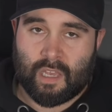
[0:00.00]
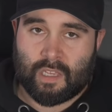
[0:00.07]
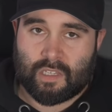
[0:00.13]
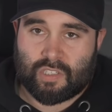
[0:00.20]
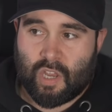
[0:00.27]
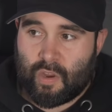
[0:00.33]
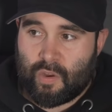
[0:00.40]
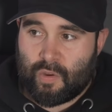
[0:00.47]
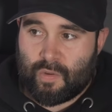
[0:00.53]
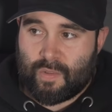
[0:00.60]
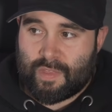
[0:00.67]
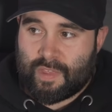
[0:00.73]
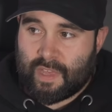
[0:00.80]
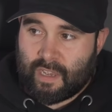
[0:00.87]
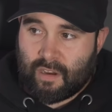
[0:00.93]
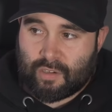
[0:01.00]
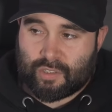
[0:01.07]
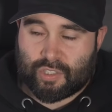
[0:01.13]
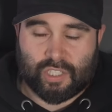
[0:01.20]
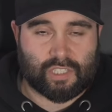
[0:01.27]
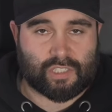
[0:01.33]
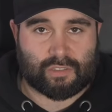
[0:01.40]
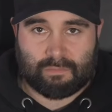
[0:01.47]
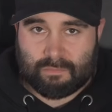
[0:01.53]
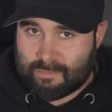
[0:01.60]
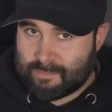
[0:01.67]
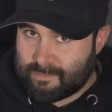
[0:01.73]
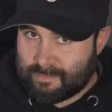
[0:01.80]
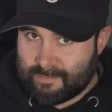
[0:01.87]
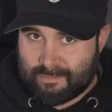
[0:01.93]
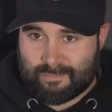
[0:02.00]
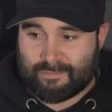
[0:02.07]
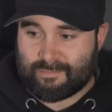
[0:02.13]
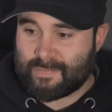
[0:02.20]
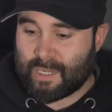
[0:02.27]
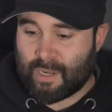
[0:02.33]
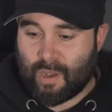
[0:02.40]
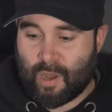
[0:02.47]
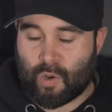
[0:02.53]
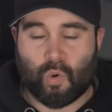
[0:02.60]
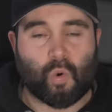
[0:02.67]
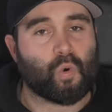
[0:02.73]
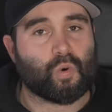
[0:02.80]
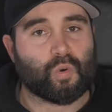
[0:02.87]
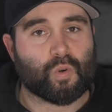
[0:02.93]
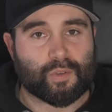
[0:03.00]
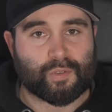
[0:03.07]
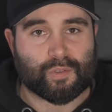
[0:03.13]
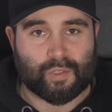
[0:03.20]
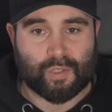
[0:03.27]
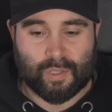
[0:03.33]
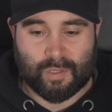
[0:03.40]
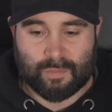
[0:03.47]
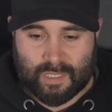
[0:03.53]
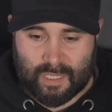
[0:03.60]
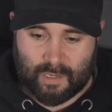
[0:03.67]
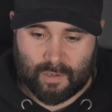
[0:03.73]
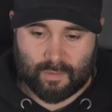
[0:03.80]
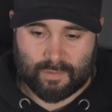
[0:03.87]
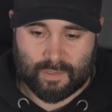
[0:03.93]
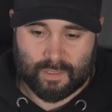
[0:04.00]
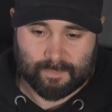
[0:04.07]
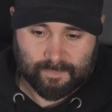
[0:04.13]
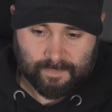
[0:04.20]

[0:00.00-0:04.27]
So they are just, you know, a law to themselves.